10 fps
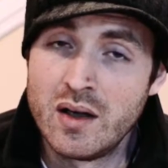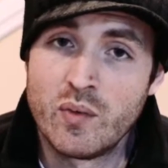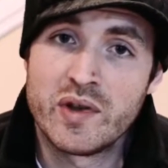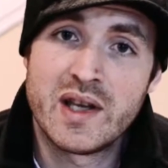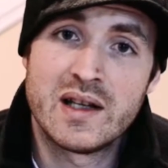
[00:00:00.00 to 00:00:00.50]

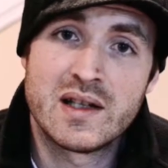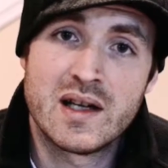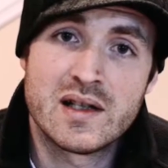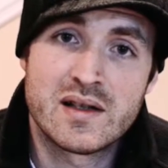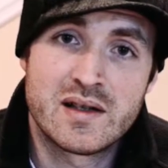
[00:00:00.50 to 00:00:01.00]
And what that
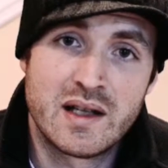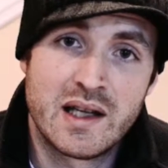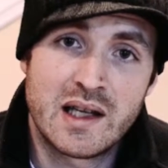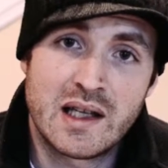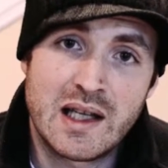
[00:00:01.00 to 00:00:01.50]
does is
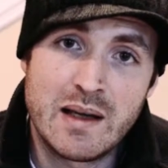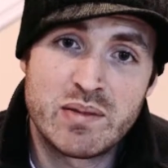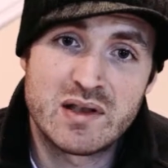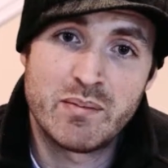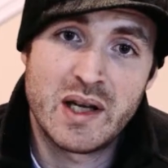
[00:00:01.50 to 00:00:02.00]
it
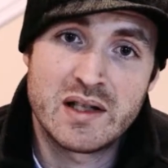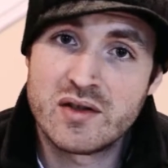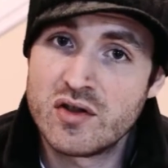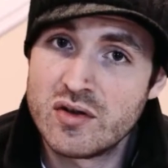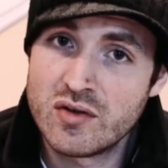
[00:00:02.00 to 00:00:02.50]
keeps the
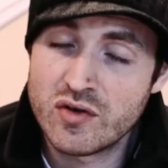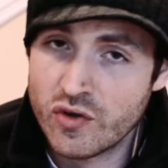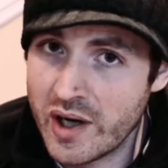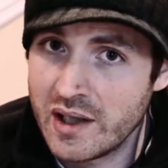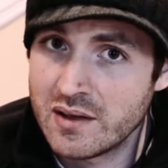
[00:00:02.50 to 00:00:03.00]
baits
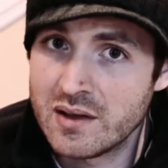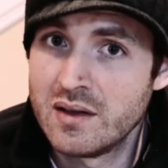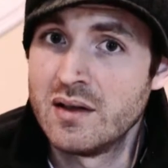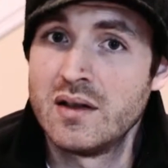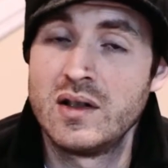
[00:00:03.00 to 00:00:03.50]
straight.
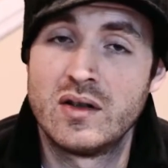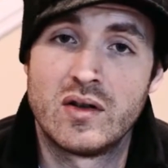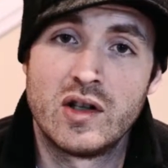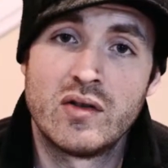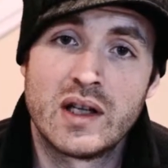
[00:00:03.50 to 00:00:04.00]
You
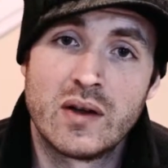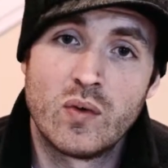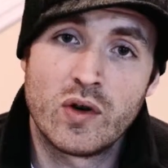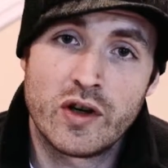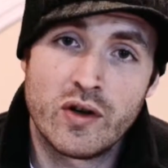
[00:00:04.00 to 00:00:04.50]
know, you don't get
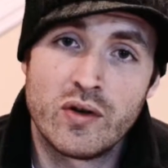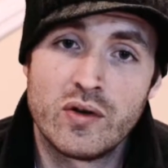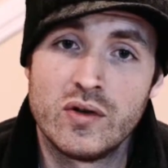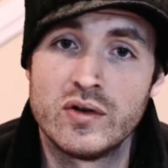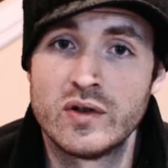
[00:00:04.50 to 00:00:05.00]

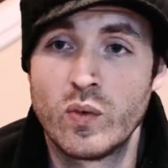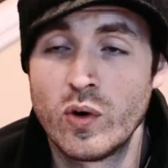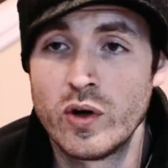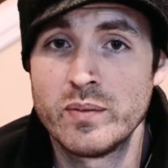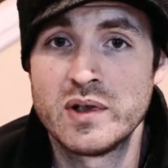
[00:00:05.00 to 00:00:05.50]
curled and
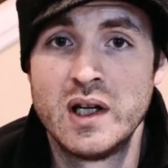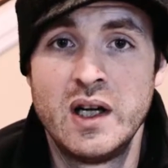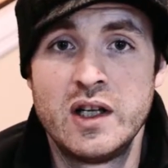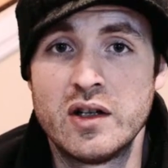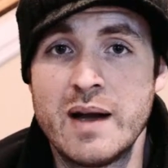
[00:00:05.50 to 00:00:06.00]
warped.
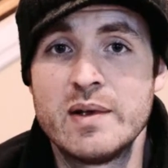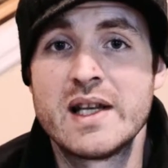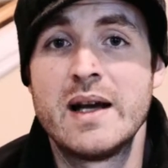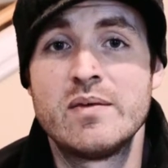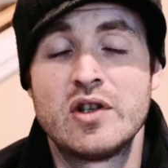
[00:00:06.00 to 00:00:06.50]
And how many
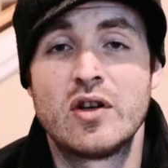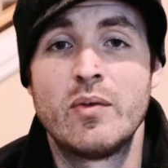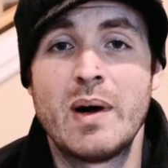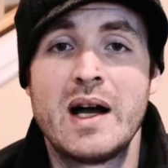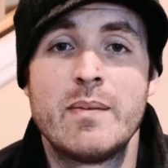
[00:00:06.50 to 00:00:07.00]
times you go
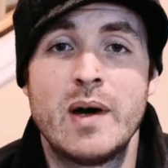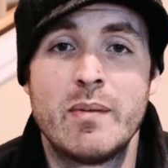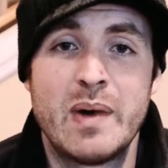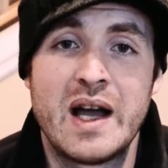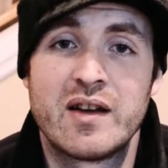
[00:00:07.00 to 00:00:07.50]
buy a
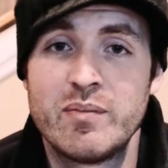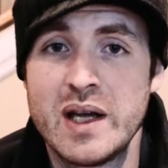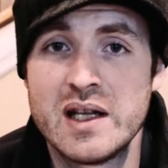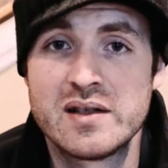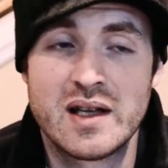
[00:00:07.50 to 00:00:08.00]
bag of
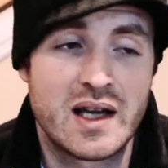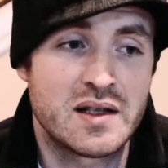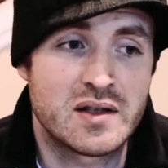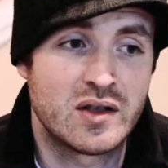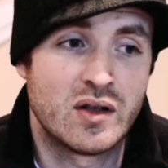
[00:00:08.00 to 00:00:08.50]
baits that
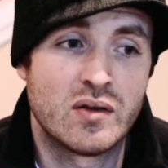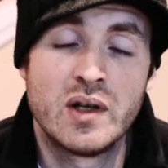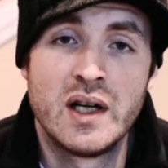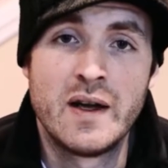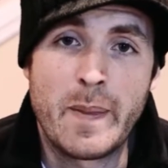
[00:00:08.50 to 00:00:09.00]
has, you know,
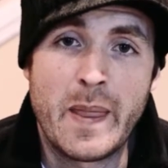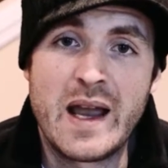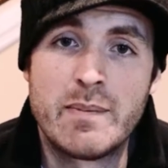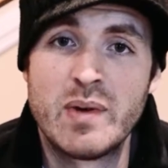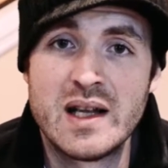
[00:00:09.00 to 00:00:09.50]

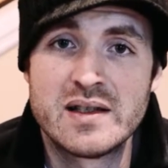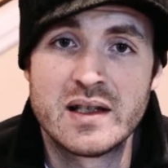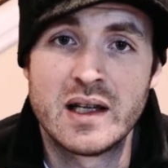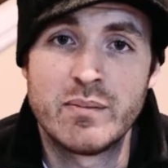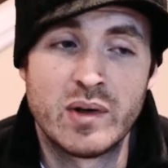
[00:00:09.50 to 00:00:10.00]
8 baits
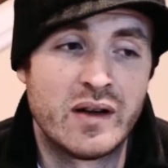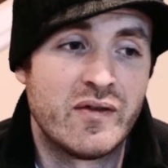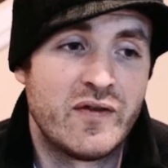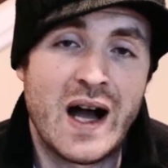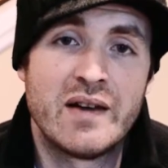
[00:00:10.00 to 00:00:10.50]
in
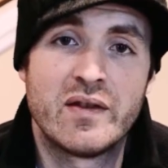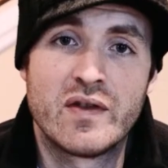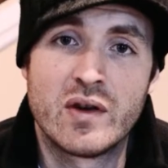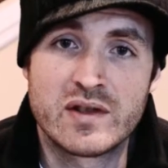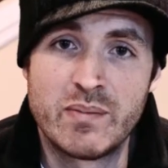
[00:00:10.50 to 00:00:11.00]

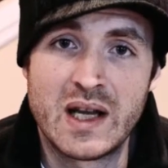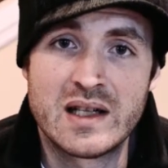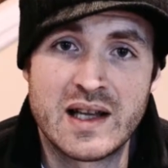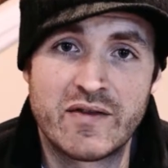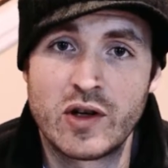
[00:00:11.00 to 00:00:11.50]

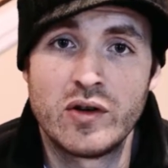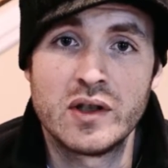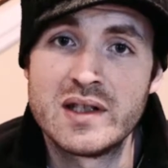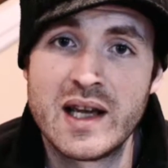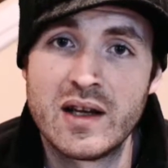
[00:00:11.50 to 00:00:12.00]
it have
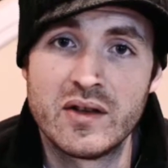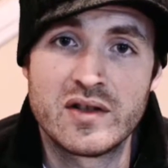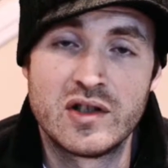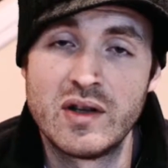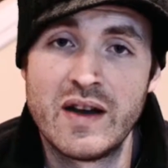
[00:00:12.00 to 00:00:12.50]
curly
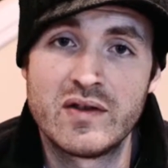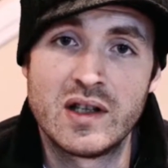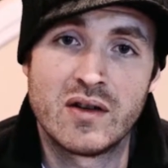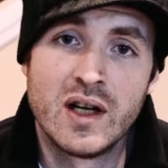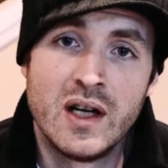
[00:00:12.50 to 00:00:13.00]
tails, and you have to
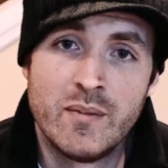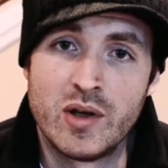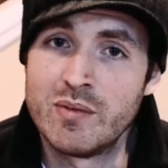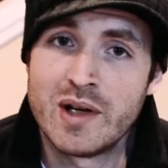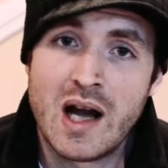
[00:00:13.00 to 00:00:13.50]
either
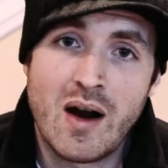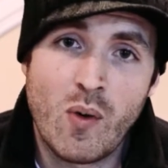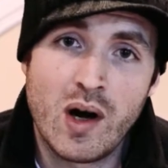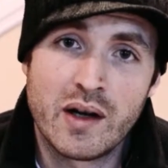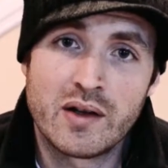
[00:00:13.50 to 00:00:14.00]
put them in hot
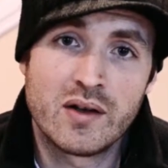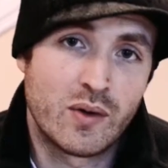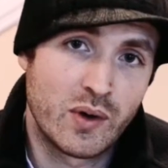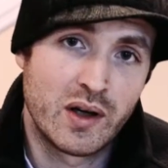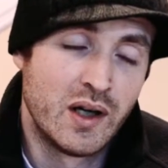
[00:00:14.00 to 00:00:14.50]
water
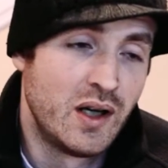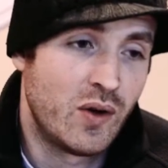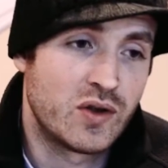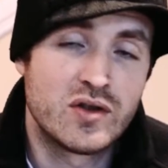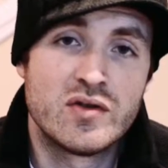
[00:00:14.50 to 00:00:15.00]
or
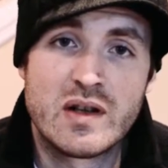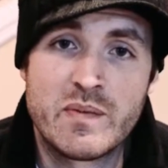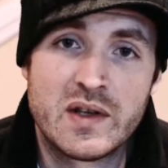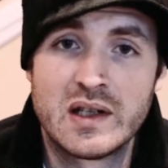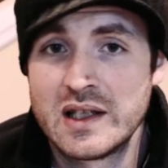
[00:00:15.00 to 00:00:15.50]
do
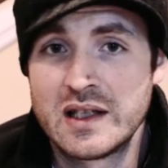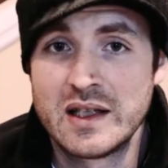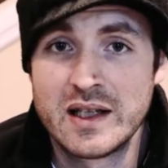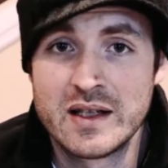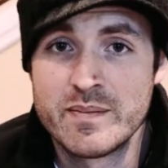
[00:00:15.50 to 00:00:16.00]
something to
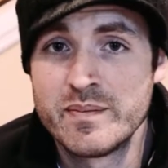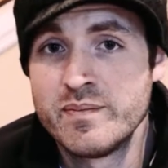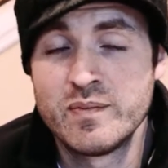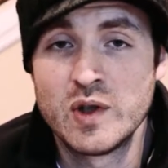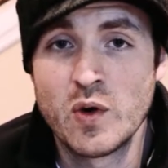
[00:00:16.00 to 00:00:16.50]
get them
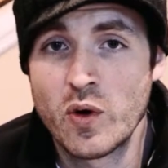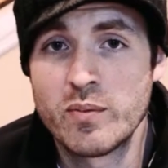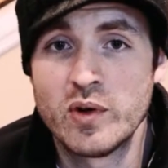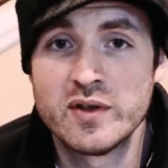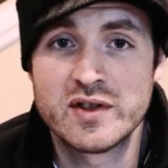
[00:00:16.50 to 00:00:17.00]

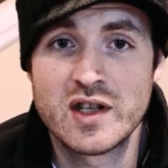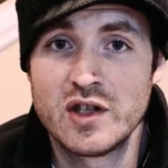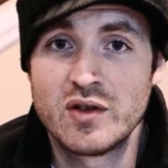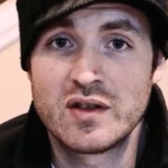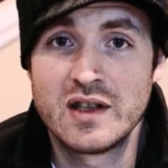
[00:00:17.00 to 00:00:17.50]
normal so
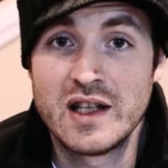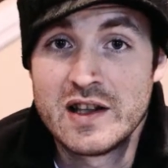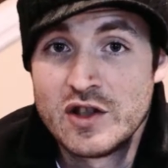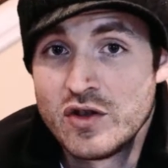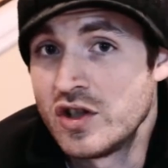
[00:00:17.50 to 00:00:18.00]
that
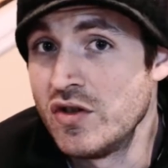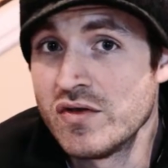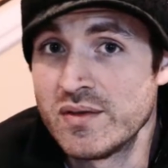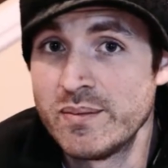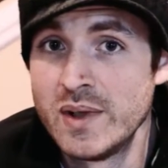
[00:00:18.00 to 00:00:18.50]
you can
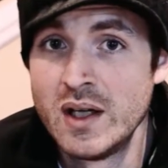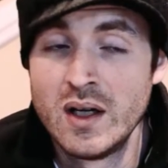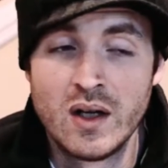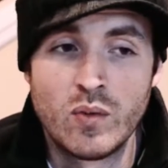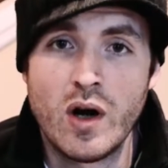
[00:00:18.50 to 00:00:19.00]
use them.
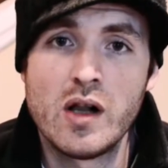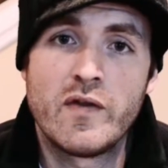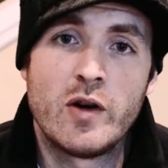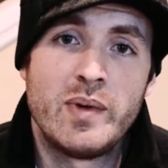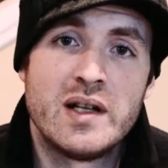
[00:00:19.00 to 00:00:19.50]
Well, all
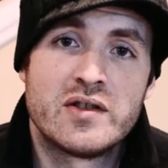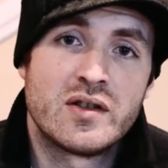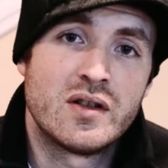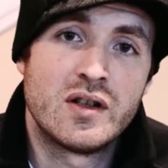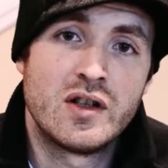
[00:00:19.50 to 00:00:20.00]

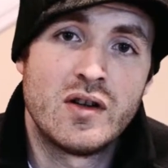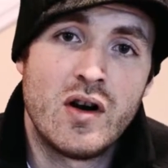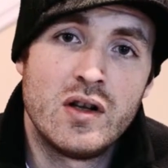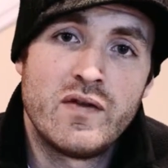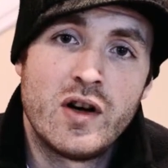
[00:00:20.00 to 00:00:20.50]

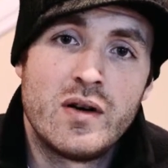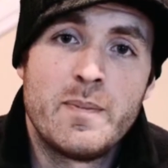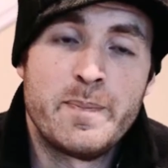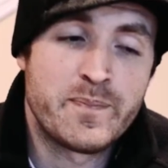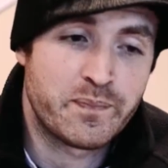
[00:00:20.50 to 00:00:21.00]
of our